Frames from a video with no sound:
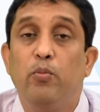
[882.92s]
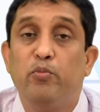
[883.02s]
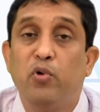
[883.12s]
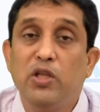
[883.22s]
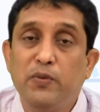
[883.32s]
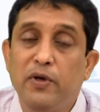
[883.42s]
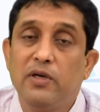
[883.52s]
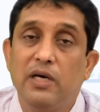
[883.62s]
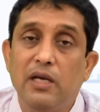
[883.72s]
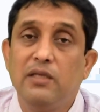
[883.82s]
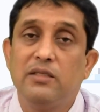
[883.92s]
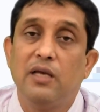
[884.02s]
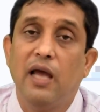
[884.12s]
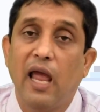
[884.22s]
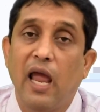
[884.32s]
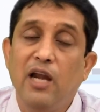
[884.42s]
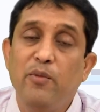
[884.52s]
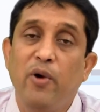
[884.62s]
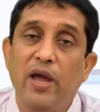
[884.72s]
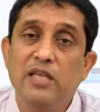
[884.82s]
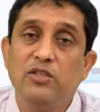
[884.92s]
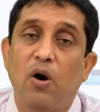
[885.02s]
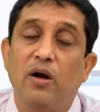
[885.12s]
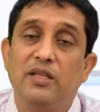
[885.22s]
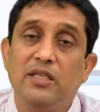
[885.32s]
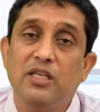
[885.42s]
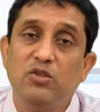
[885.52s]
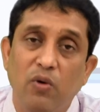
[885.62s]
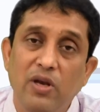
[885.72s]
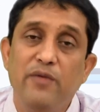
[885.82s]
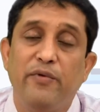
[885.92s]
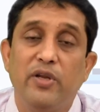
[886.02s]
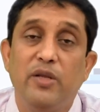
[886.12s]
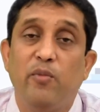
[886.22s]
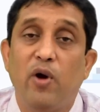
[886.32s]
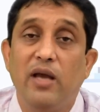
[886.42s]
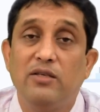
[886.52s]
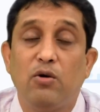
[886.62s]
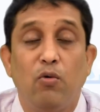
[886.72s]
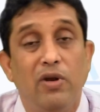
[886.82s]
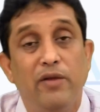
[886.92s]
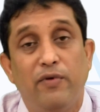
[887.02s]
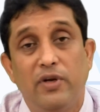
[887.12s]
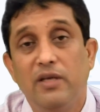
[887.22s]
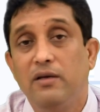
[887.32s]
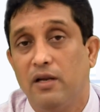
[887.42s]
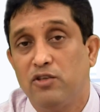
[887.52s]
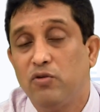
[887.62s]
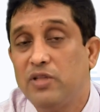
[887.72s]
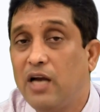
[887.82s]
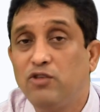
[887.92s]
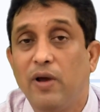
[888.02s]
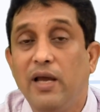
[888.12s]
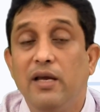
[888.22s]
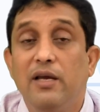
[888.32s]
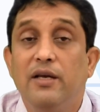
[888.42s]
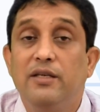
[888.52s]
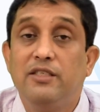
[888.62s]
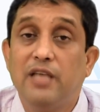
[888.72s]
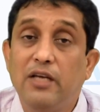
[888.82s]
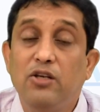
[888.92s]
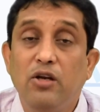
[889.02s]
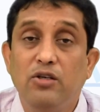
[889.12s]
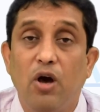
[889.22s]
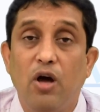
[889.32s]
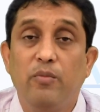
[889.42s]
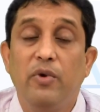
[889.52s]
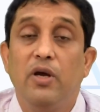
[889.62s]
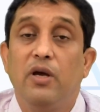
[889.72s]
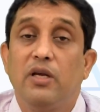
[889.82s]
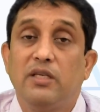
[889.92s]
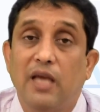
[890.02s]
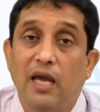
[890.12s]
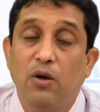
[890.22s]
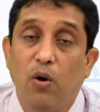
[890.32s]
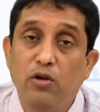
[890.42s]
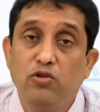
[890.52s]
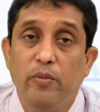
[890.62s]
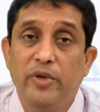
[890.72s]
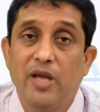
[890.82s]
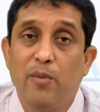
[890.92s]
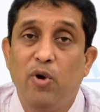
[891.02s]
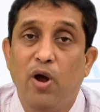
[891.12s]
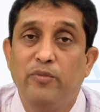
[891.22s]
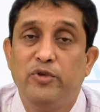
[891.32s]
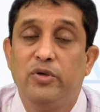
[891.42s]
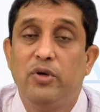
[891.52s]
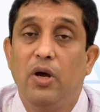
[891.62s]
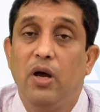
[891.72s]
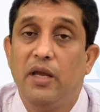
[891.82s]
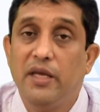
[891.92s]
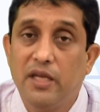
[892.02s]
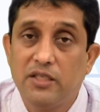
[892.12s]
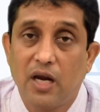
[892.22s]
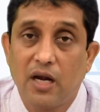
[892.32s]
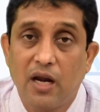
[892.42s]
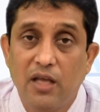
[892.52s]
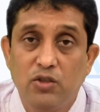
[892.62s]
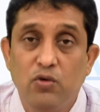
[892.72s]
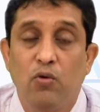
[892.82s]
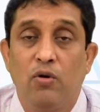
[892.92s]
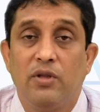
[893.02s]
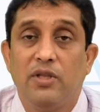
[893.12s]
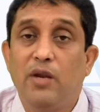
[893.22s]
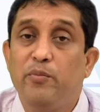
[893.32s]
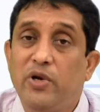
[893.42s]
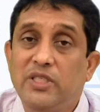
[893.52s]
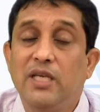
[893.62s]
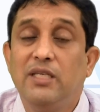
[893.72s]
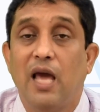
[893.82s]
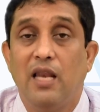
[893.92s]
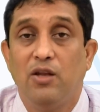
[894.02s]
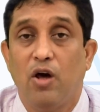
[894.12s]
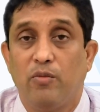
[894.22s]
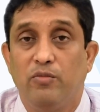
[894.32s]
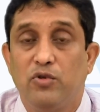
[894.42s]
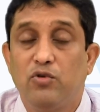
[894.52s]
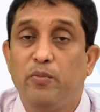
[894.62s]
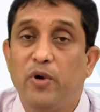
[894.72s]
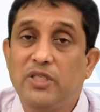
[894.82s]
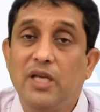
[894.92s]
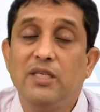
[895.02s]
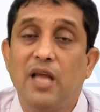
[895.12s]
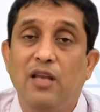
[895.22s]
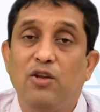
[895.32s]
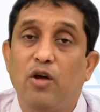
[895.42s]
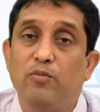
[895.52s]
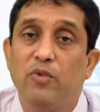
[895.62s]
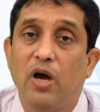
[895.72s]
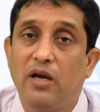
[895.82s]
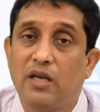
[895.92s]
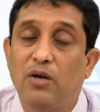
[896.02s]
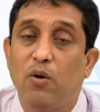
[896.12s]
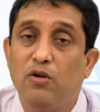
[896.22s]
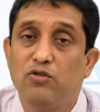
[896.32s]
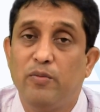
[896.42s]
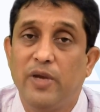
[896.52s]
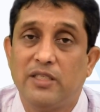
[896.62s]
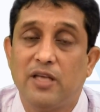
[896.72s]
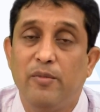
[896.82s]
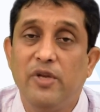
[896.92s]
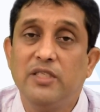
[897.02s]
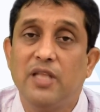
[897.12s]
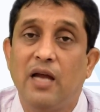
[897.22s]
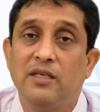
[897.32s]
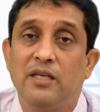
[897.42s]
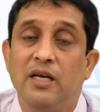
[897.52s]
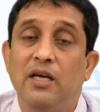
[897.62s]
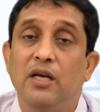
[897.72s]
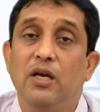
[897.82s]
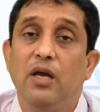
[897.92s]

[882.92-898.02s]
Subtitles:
both for girls and boys, or this is only for the boys or only for the girls. So that's why gender norm can also be developed in a standardized tool. Then percentile norm. So percentile norm can also be established, that